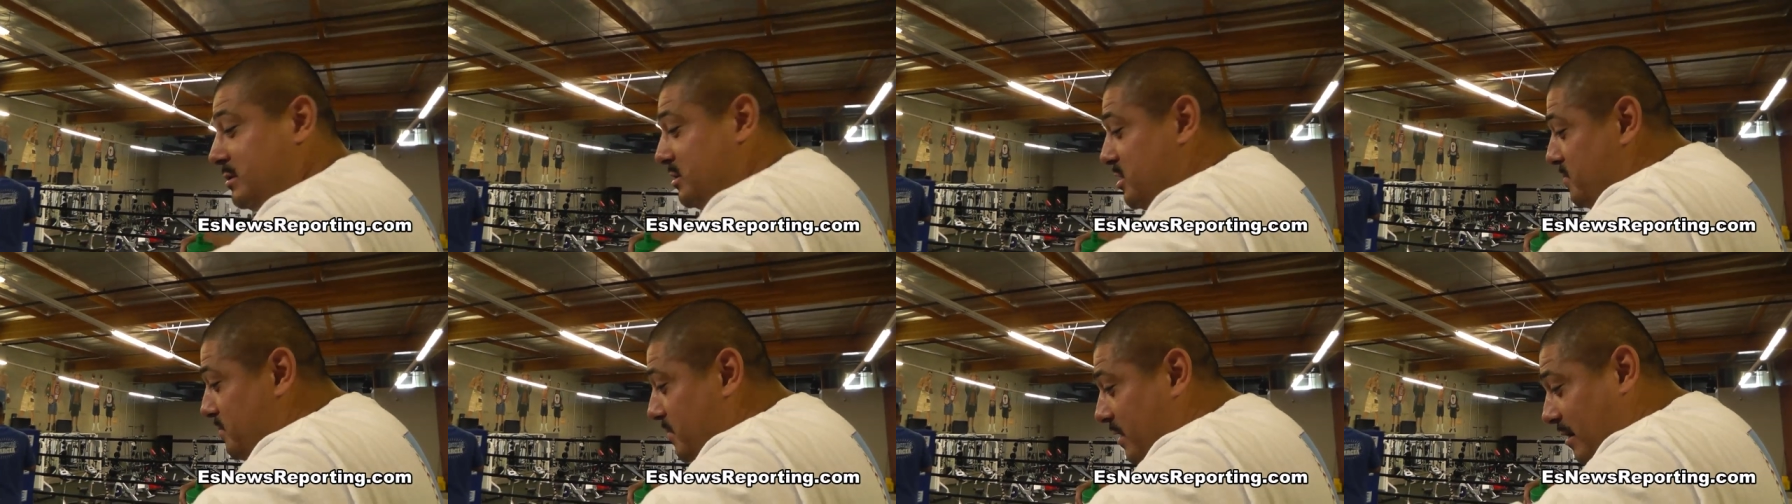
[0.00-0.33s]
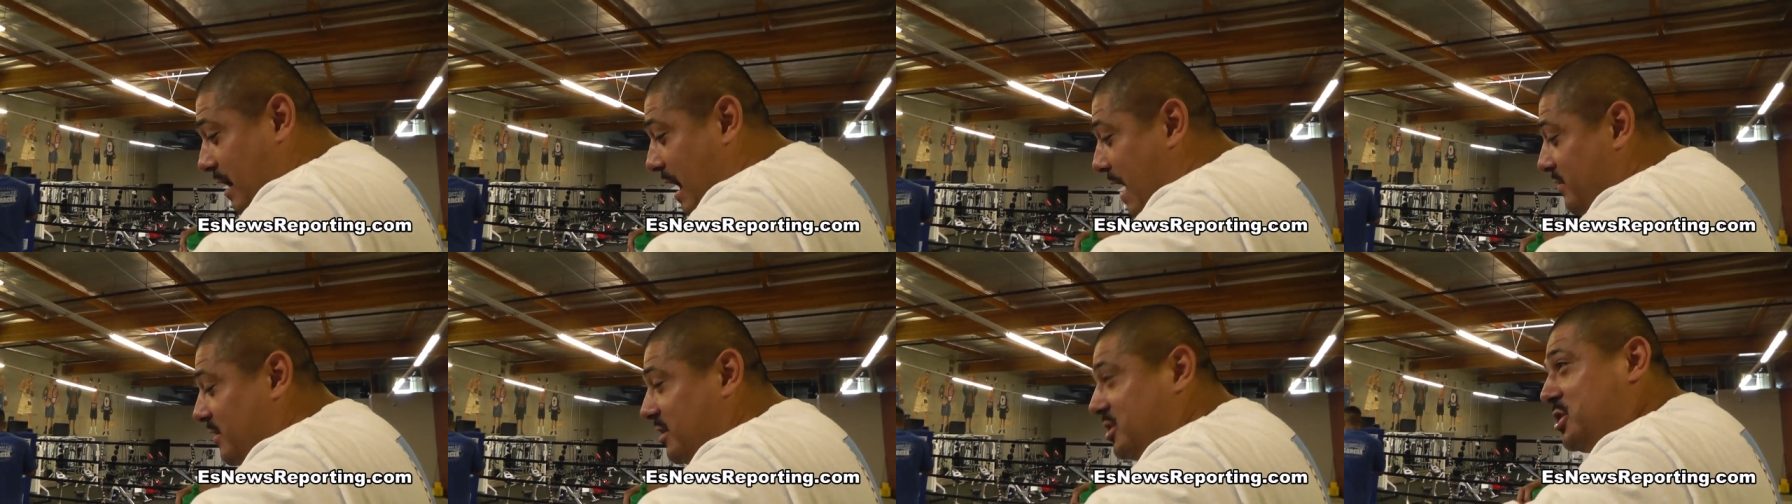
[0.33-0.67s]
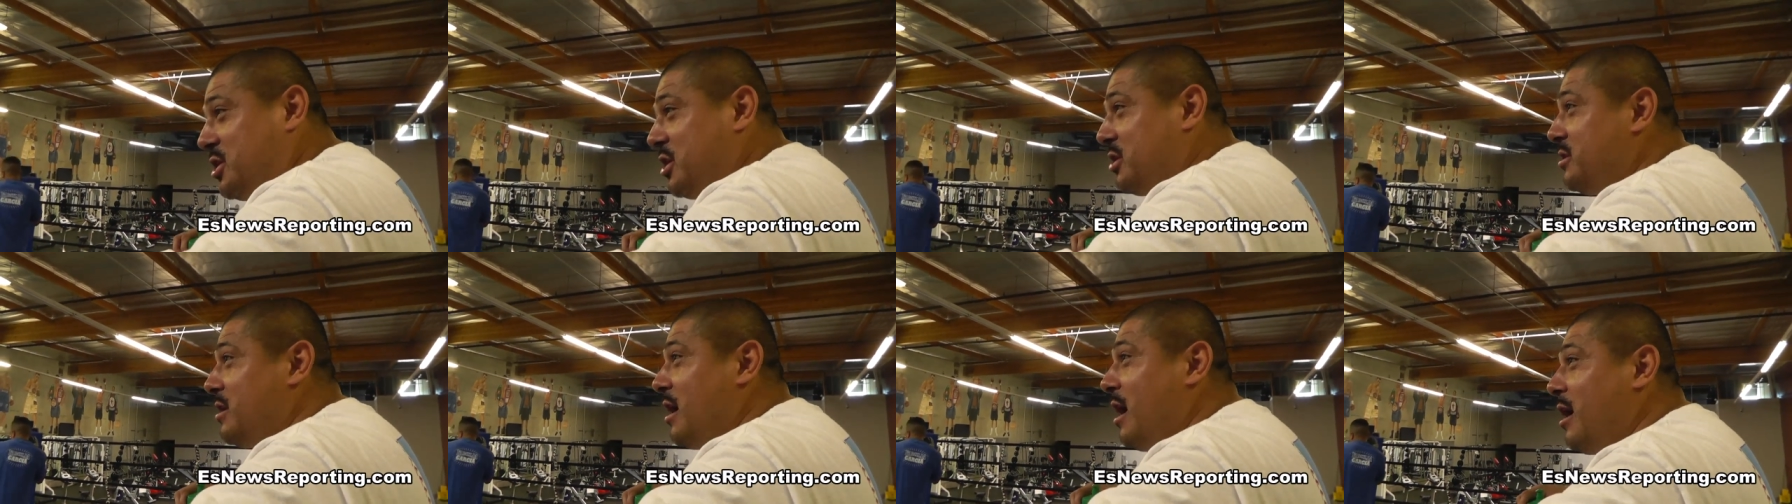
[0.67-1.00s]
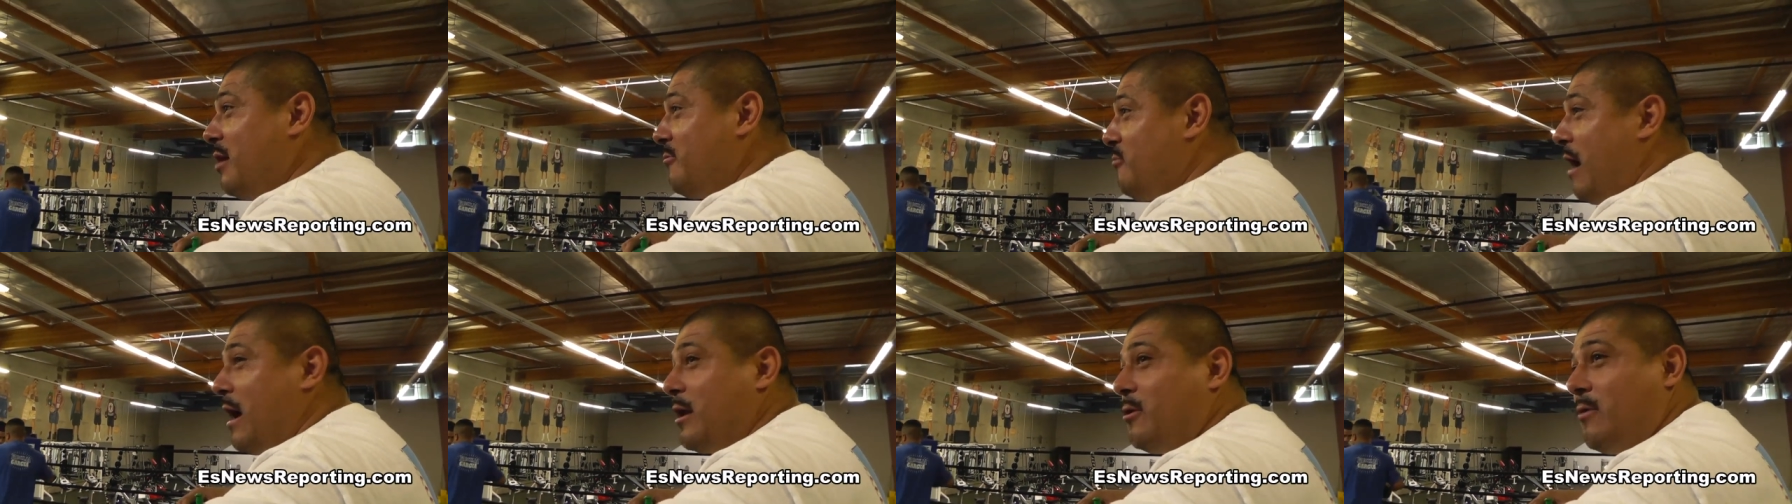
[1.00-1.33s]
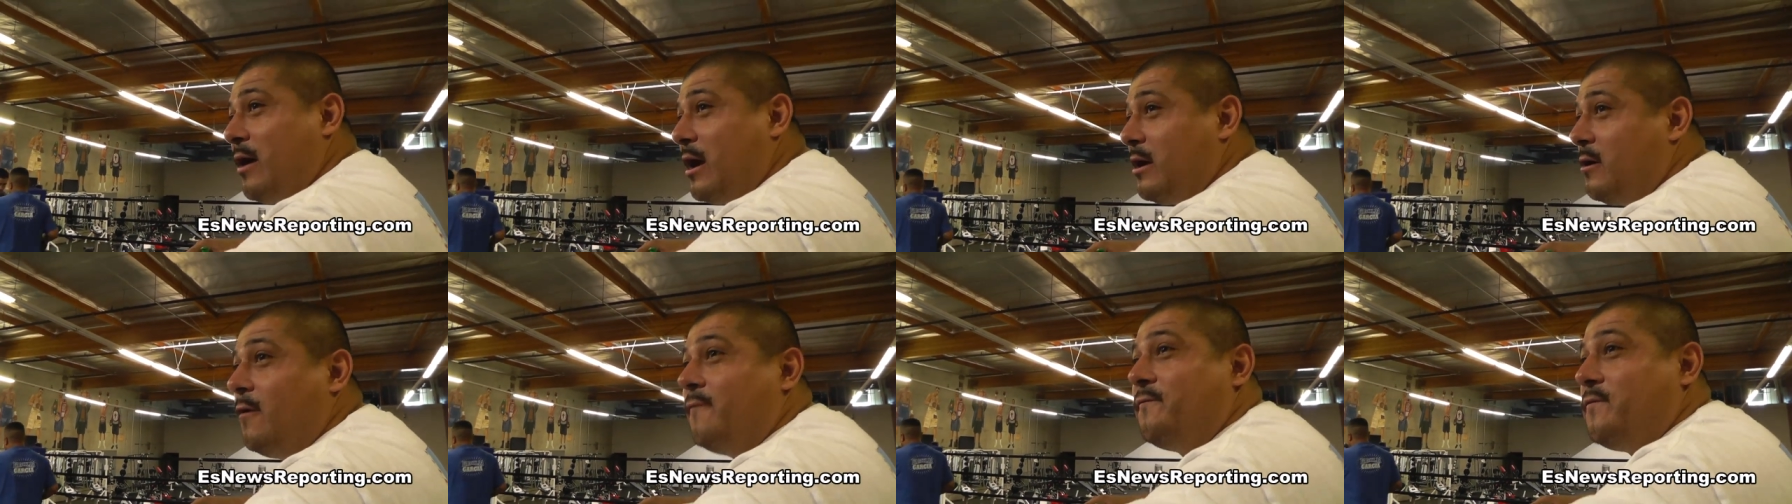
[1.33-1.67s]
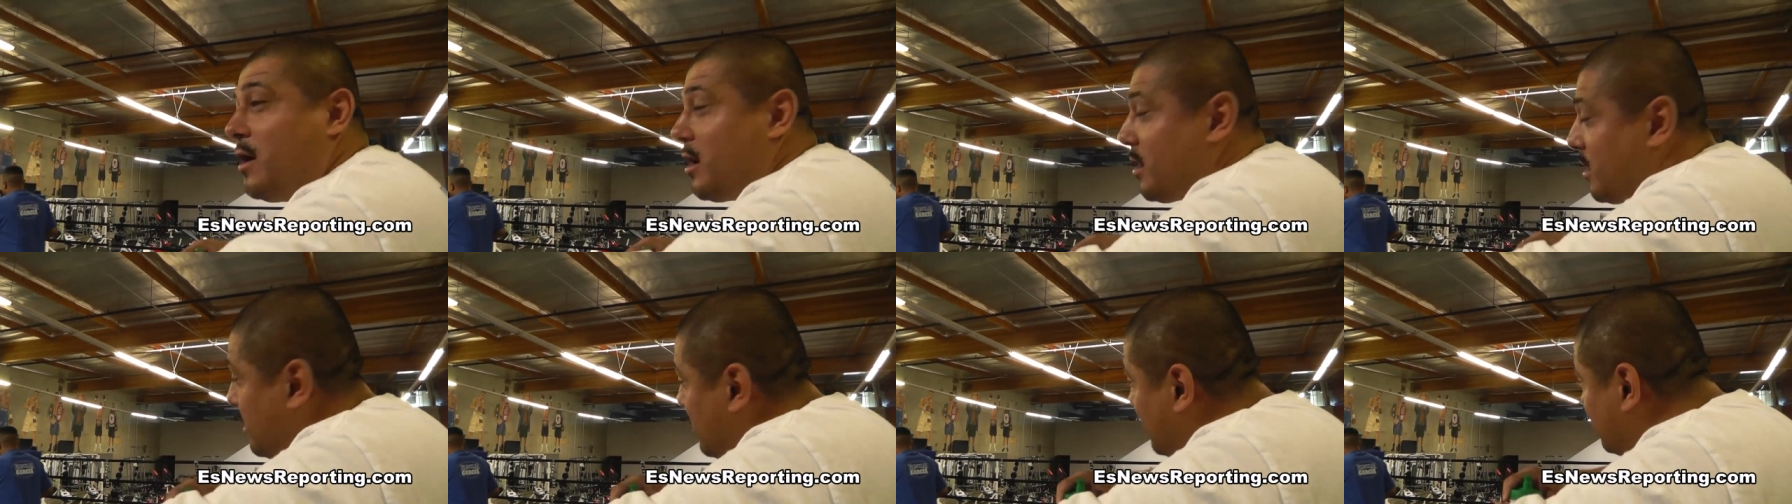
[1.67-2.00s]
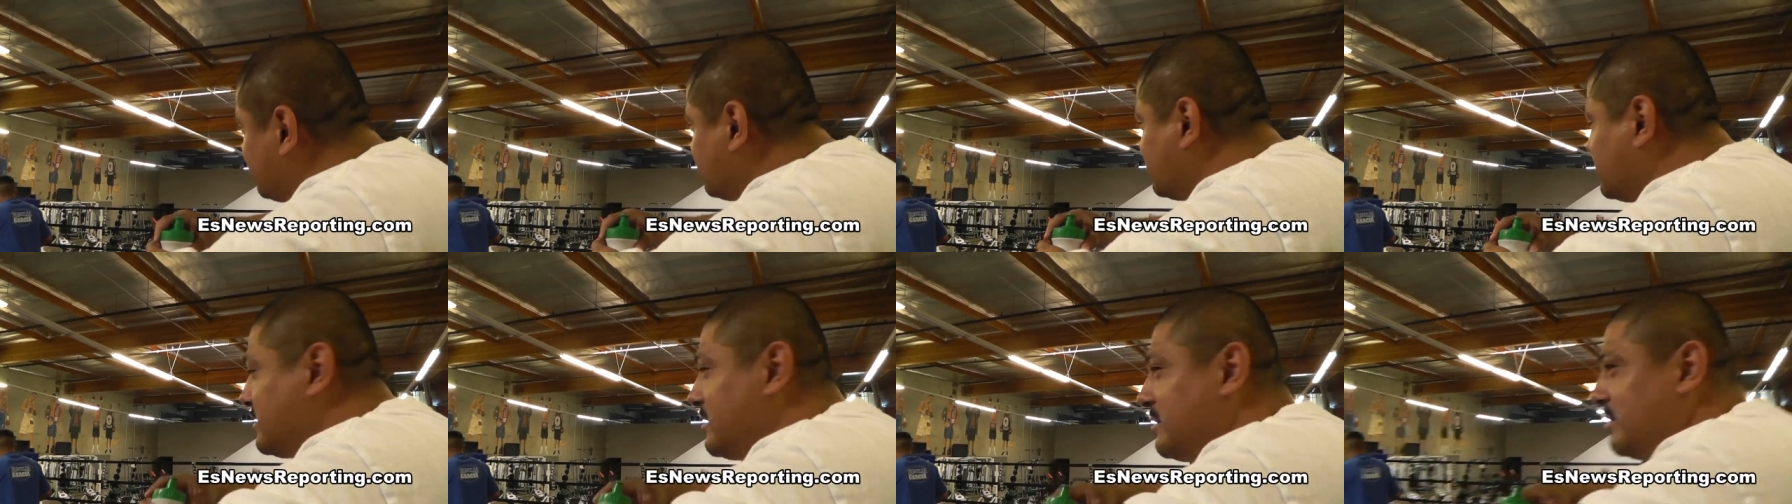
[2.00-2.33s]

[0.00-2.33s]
You better have the shit Don't done right away. Don't fuck Don't up.